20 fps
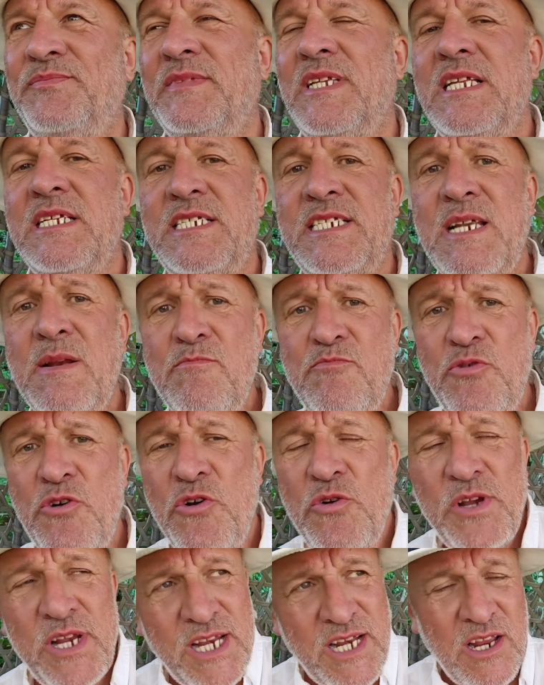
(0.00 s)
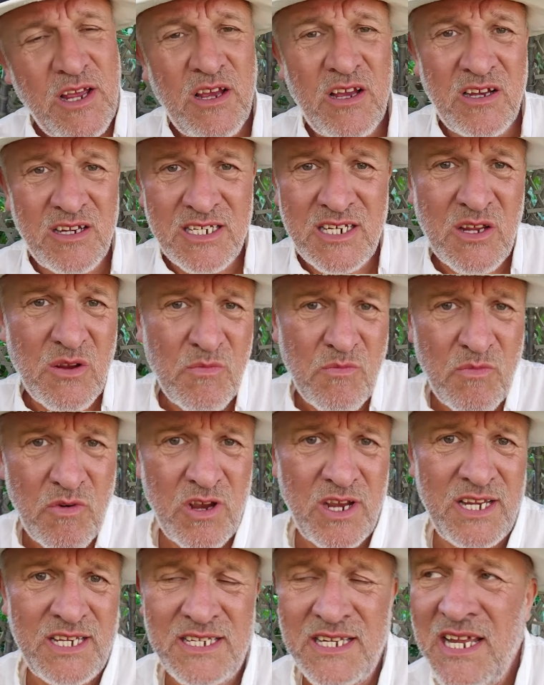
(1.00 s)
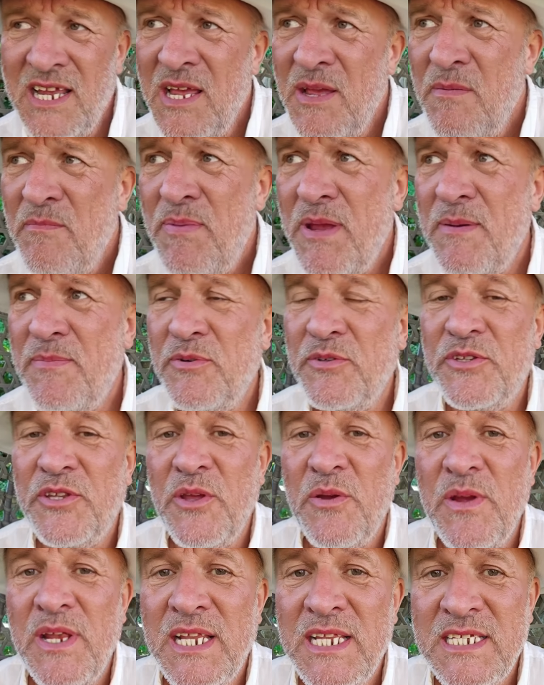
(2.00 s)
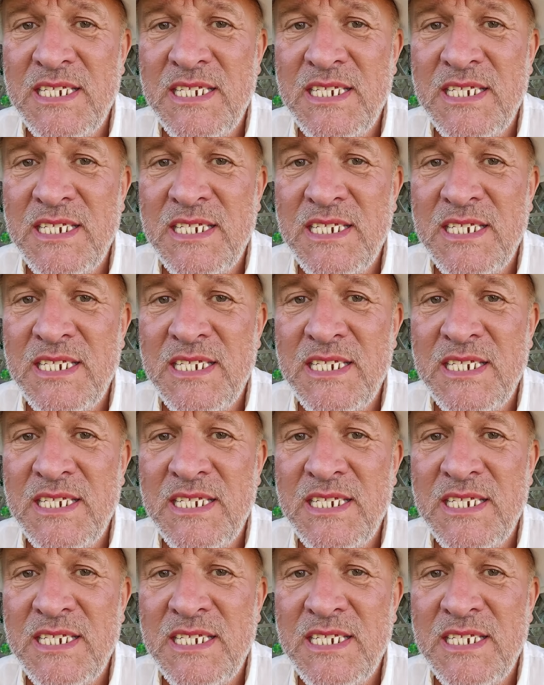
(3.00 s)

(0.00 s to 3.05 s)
There's some pruning that I don't mind people doing.